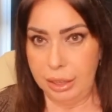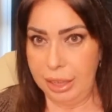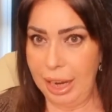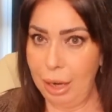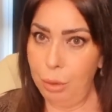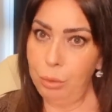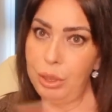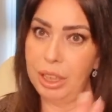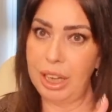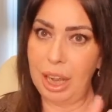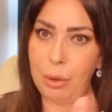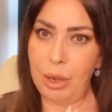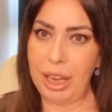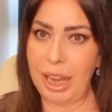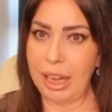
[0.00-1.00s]
Now, you
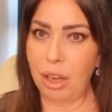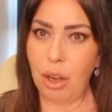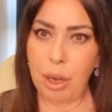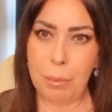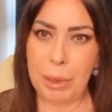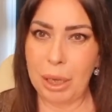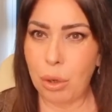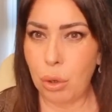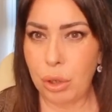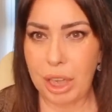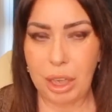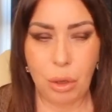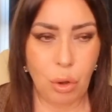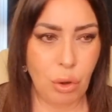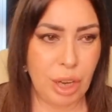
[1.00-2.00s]
know, I ain't got to be
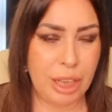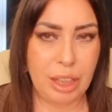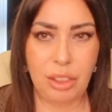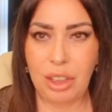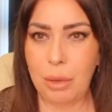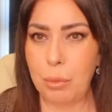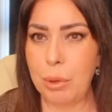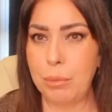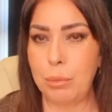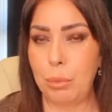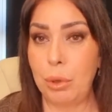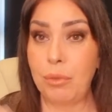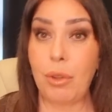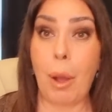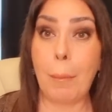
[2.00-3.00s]
cooking or anything.
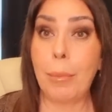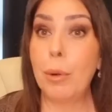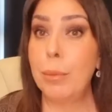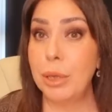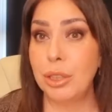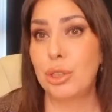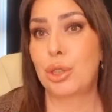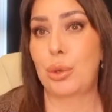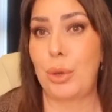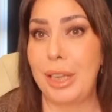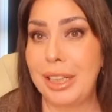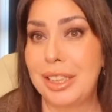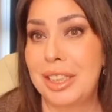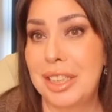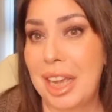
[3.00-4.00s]
We've got bubble and
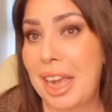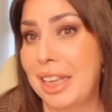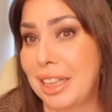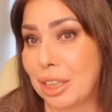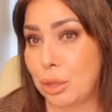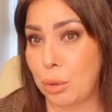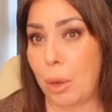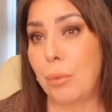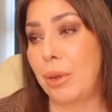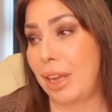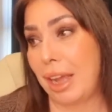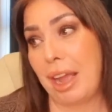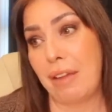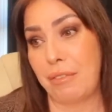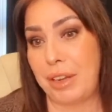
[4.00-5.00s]
squeak today. That's what
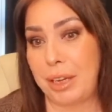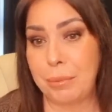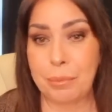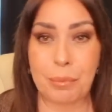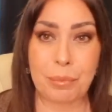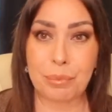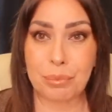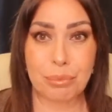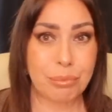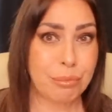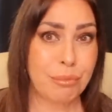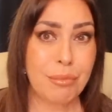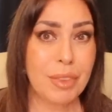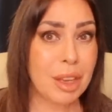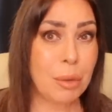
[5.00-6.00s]
we're having
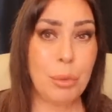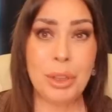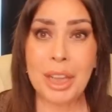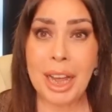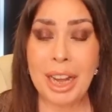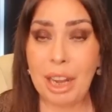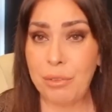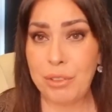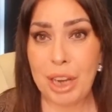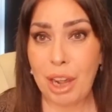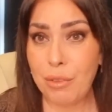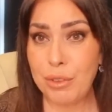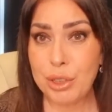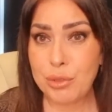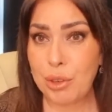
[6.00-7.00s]
with our
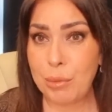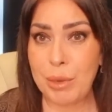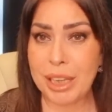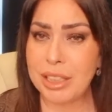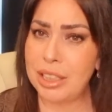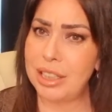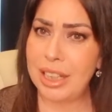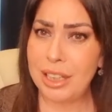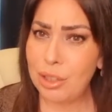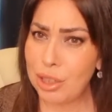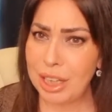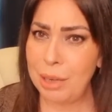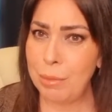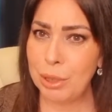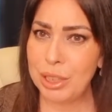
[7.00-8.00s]
leftovers from yesterday. Does
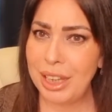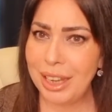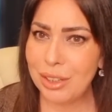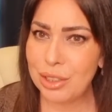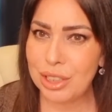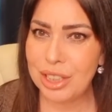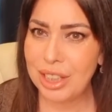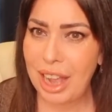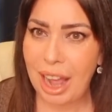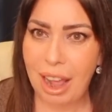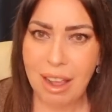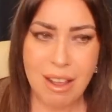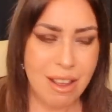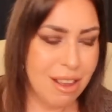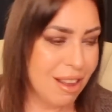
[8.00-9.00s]
anybody else do
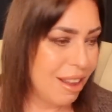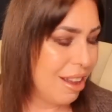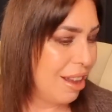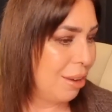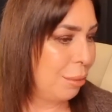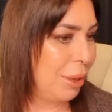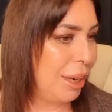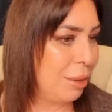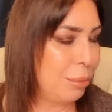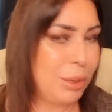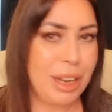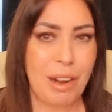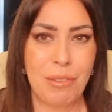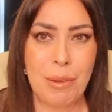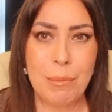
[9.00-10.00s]
that?
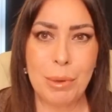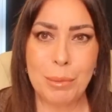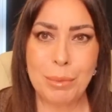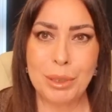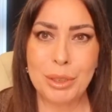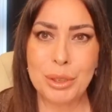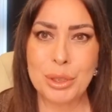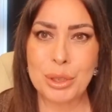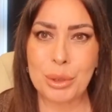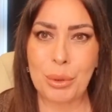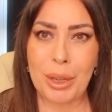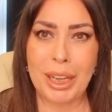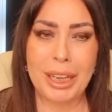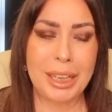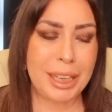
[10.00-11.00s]
We're having bubble and
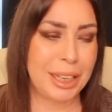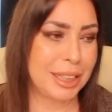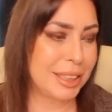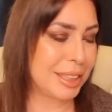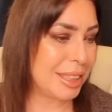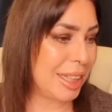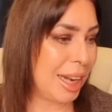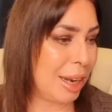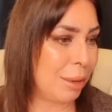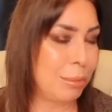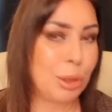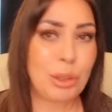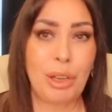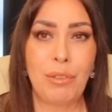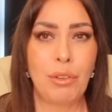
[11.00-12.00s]
squeak, so I'm
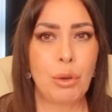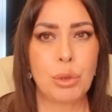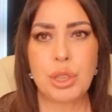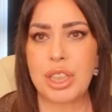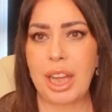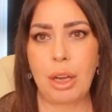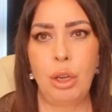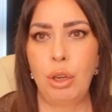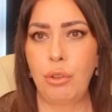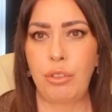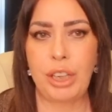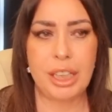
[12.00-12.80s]
looking forward to that. I love